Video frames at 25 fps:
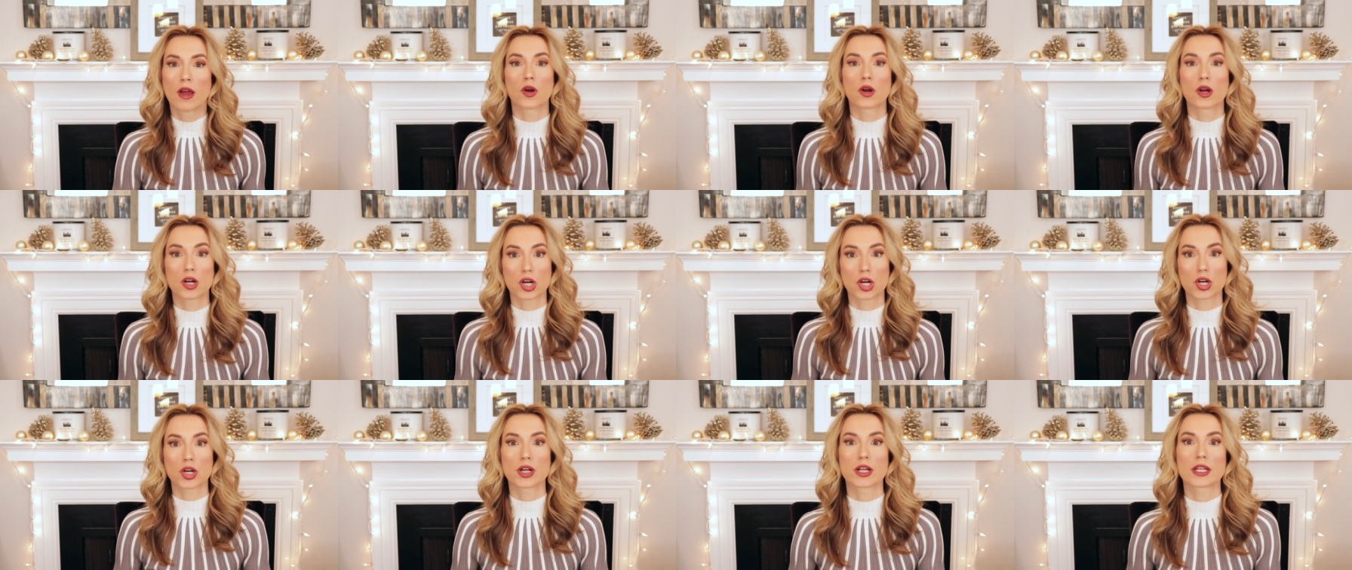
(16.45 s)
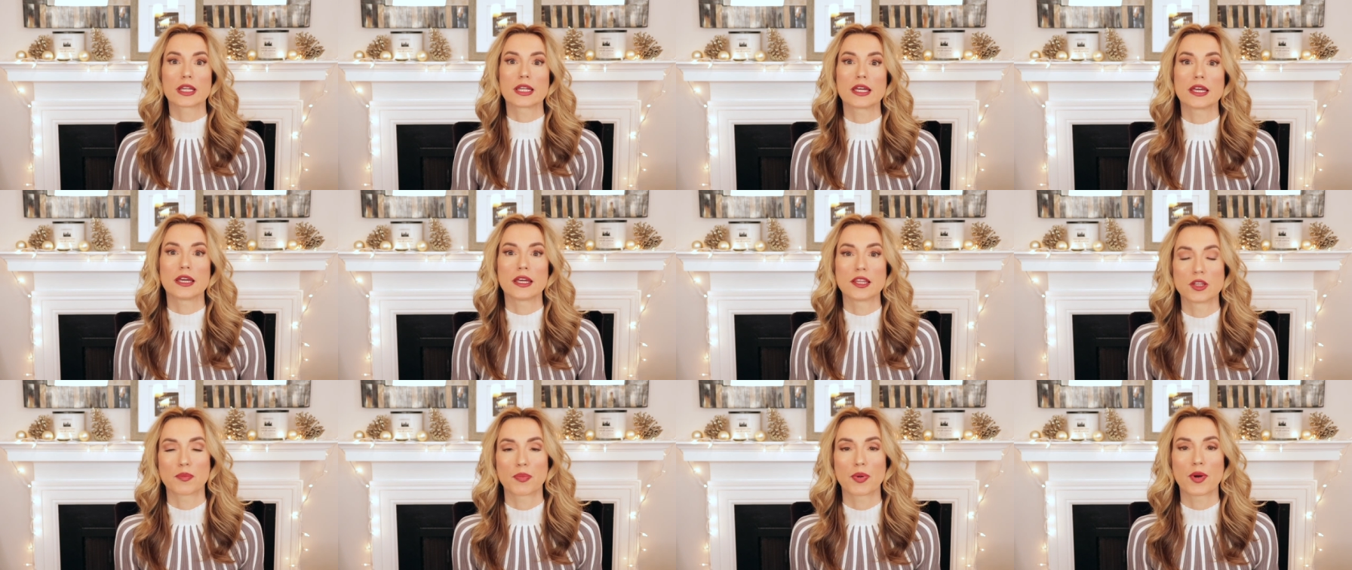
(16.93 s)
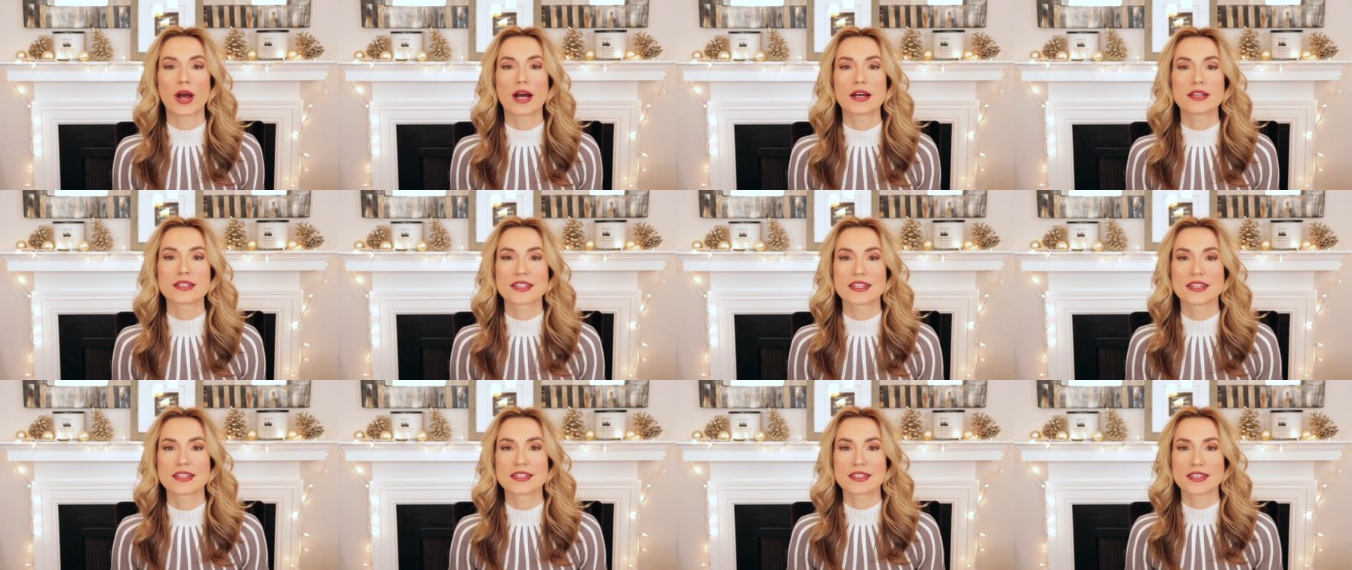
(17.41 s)
or are currently in the
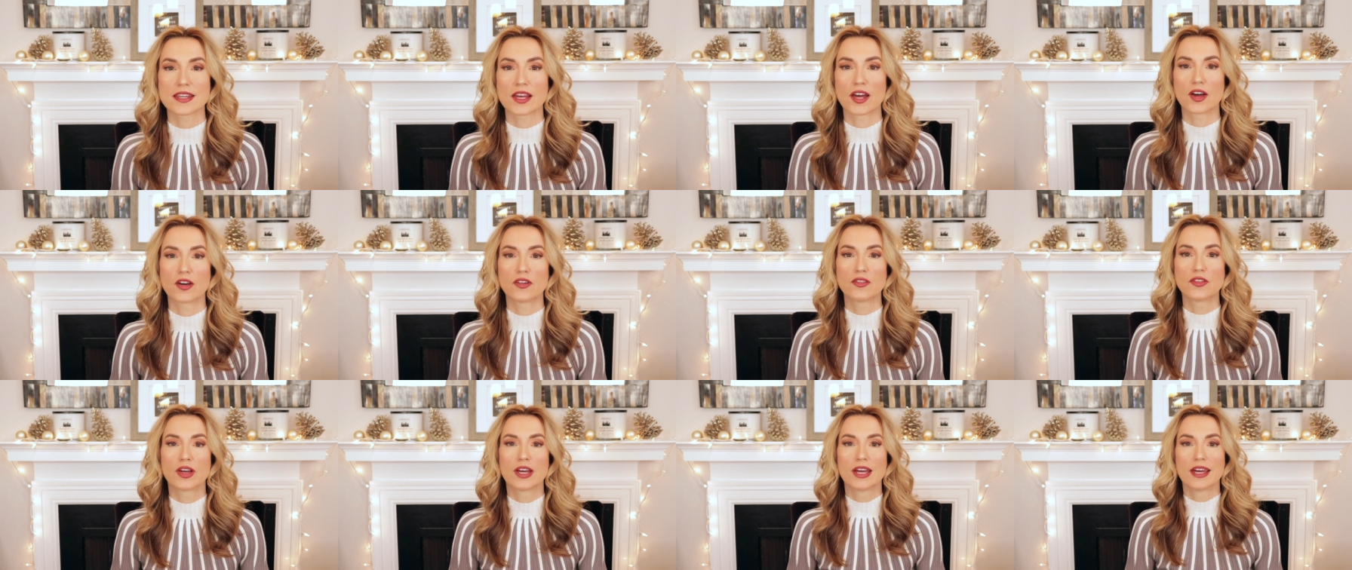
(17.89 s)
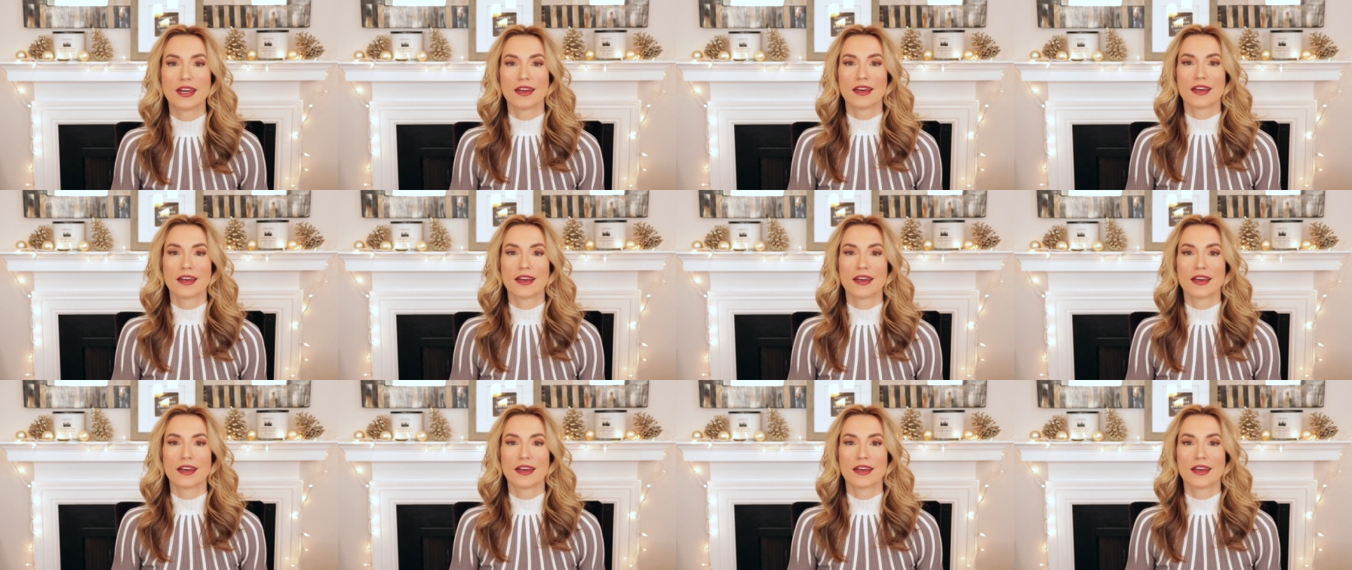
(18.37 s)
process of